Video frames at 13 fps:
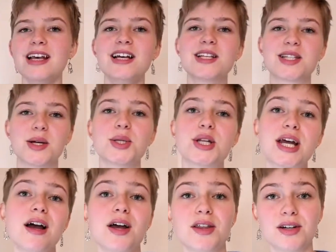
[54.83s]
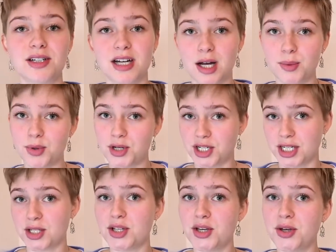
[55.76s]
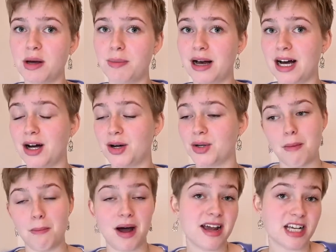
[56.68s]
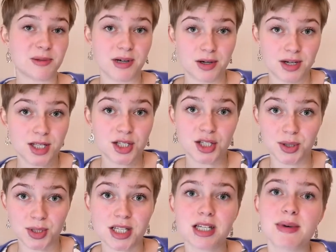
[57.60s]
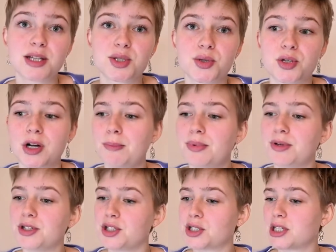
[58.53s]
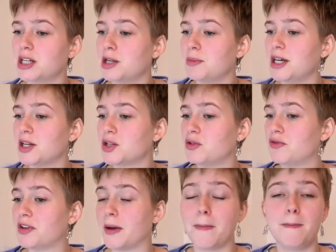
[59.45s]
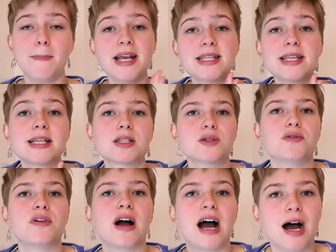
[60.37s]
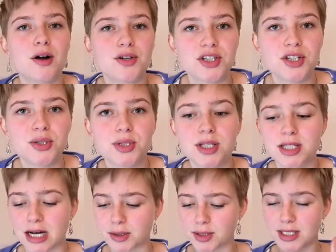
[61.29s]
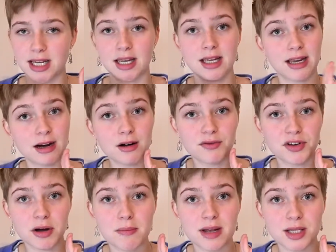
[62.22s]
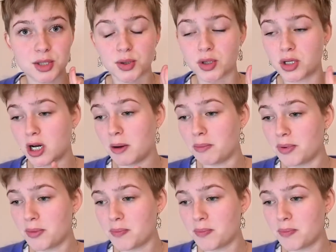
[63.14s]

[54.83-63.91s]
So today I thought I would chat to you about my experience using menstrual cup, just a little bit of the basics of how to use it, how to take care of your menstrual cup,